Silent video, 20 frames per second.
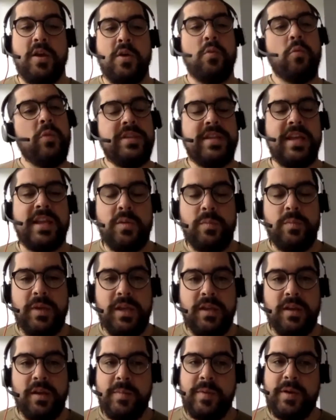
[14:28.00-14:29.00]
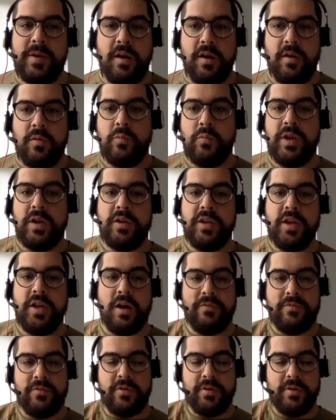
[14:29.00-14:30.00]
We tend to be, we only
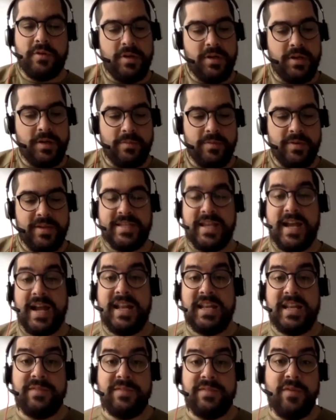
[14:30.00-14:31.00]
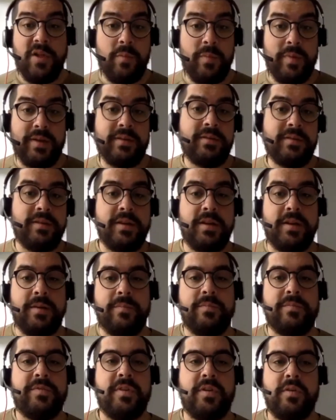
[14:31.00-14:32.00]
offer design and development.
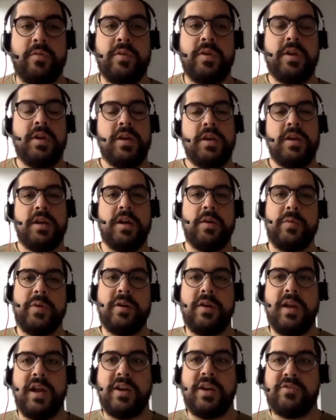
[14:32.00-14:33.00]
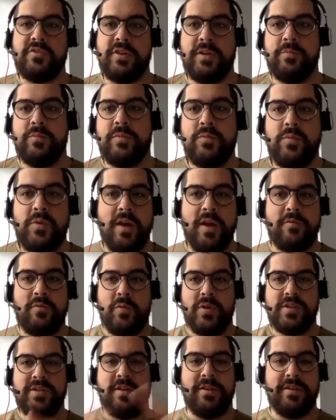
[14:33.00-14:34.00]
So we don't actually, we offer
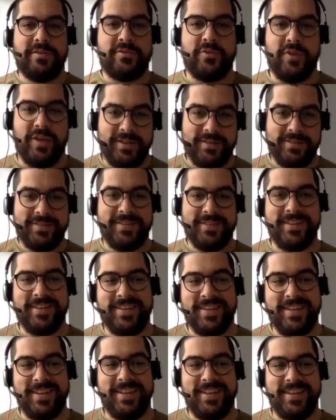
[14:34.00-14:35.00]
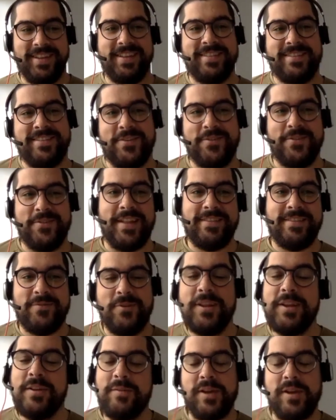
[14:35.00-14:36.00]
what's on the screen. And so that's
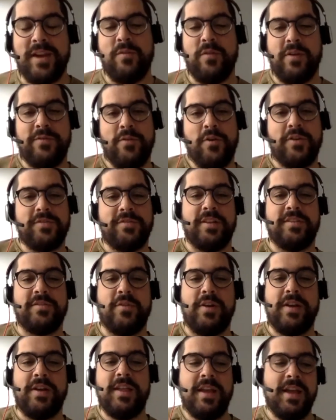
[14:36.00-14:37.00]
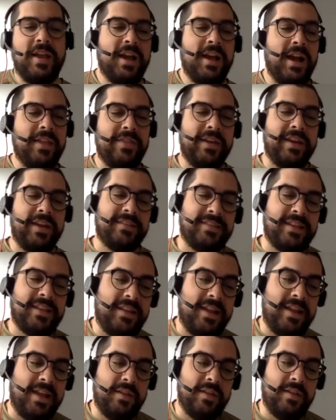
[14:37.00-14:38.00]
really kind of what we focused on. So I think instead of
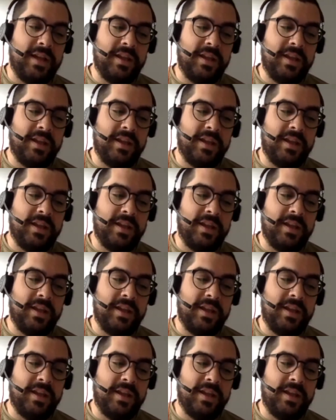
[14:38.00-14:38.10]
that, like